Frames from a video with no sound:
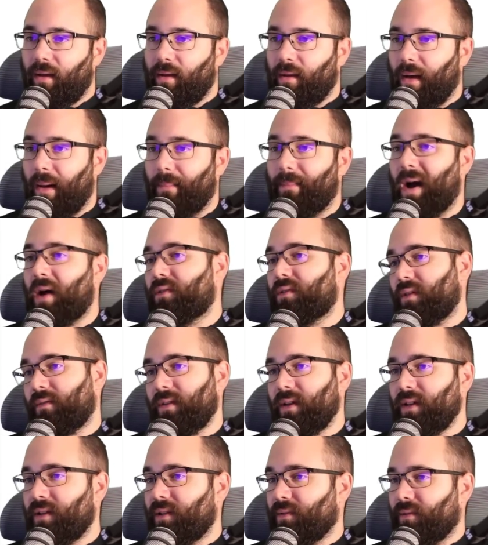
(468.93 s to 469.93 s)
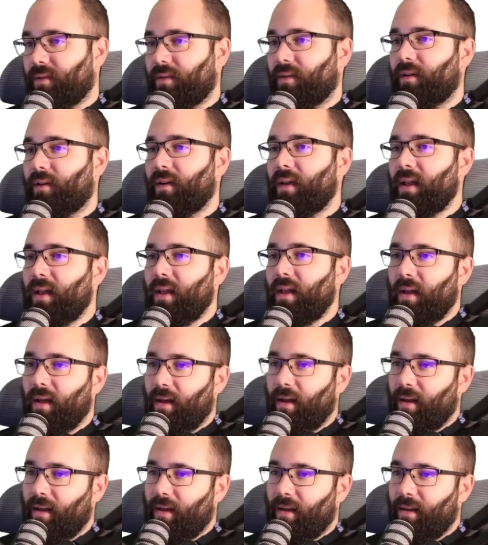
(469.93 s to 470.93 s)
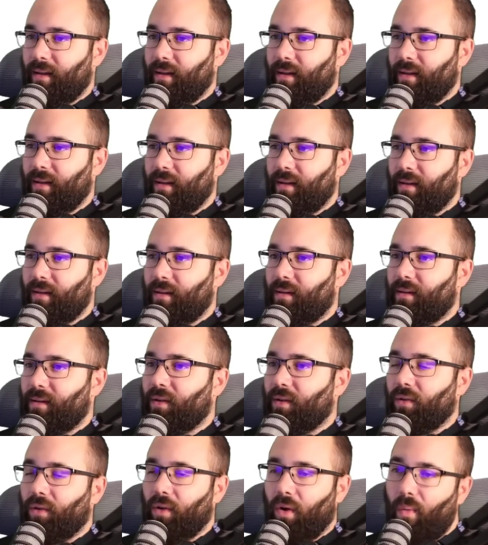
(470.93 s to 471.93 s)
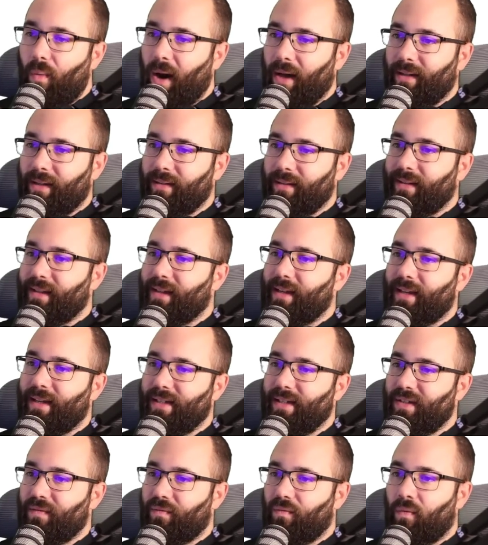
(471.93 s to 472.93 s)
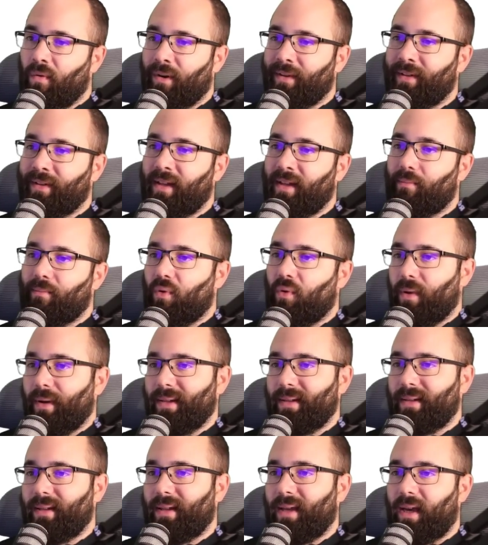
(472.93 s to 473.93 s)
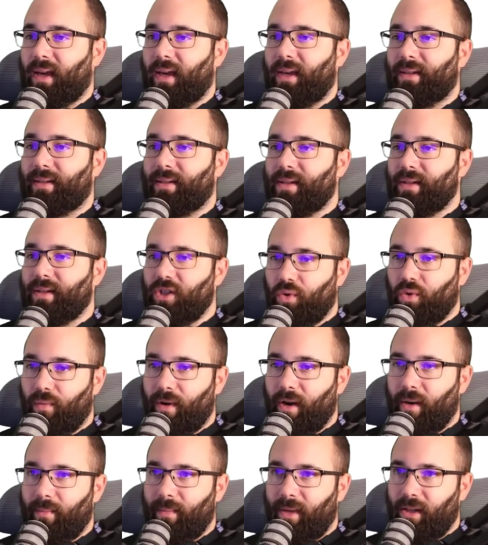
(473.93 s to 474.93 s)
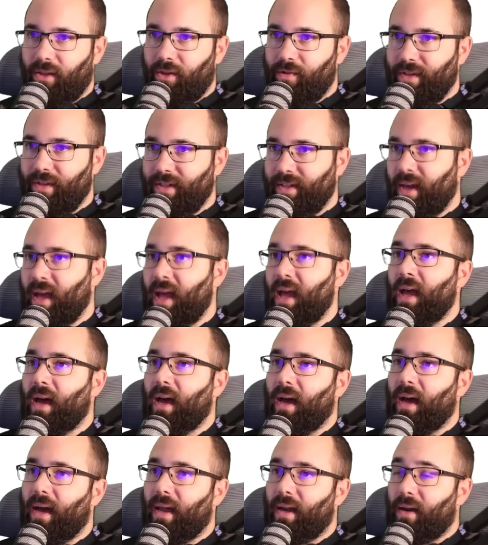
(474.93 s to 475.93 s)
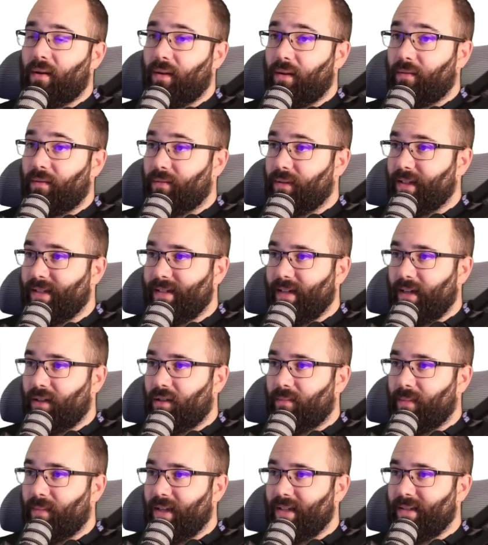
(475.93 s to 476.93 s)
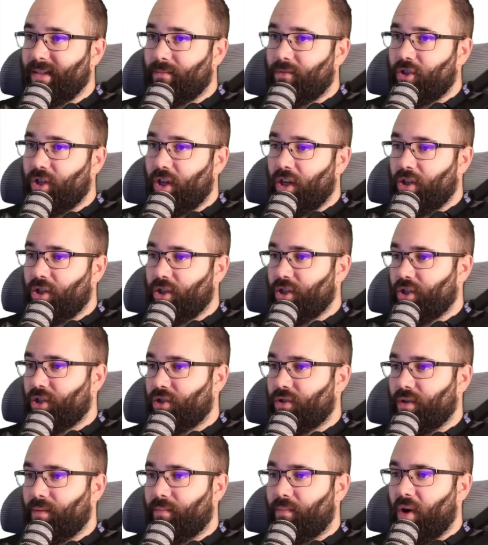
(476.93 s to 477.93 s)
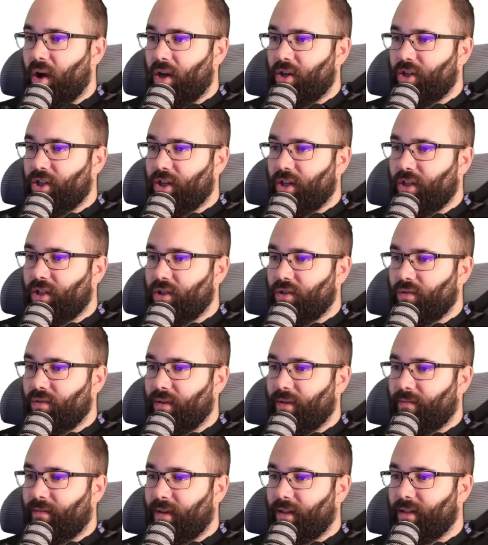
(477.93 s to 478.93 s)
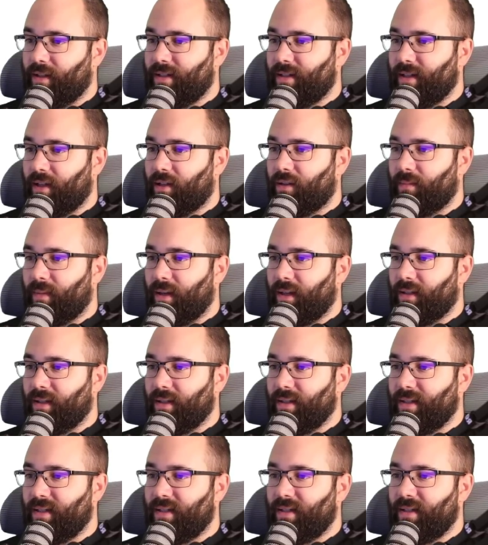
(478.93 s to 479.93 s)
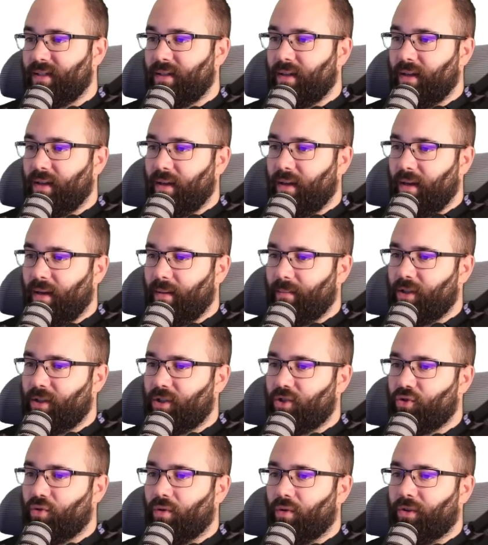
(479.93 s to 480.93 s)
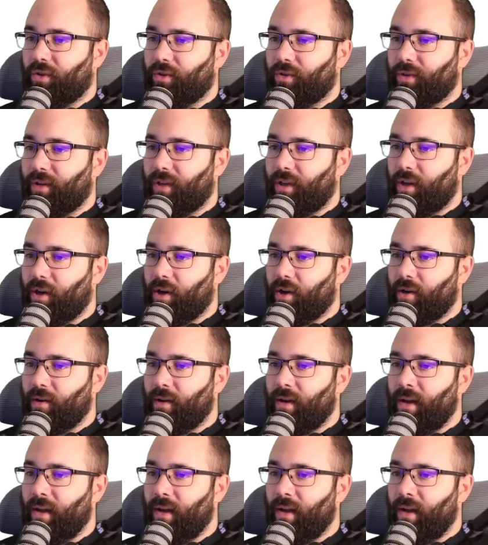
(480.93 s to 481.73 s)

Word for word: amount of it, or uh, the, the, the total quantity, is forty point eight square meters. Uh, now, if we decide to make some changes to the project, so if I decide to make this uh, a bit shorter here,